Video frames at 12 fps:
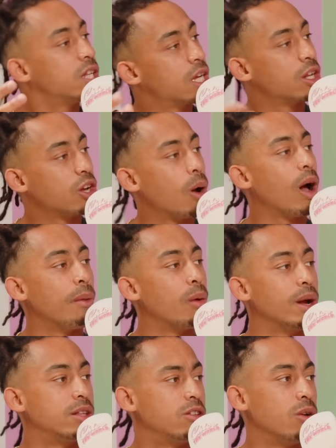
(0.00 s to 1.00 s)
going to go out of my
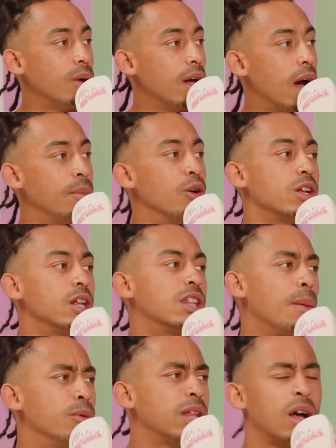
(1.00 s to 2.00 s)
way to do it. I'm not going to
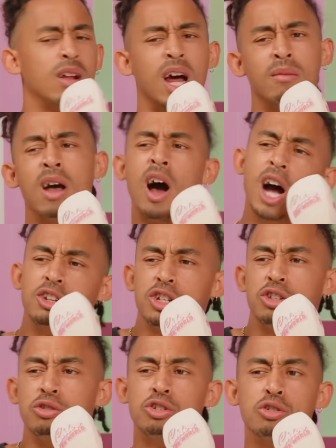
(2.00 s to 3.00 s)
double down like I
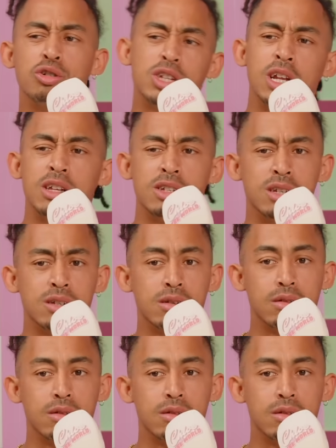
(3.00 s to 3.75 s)
just do short sentences.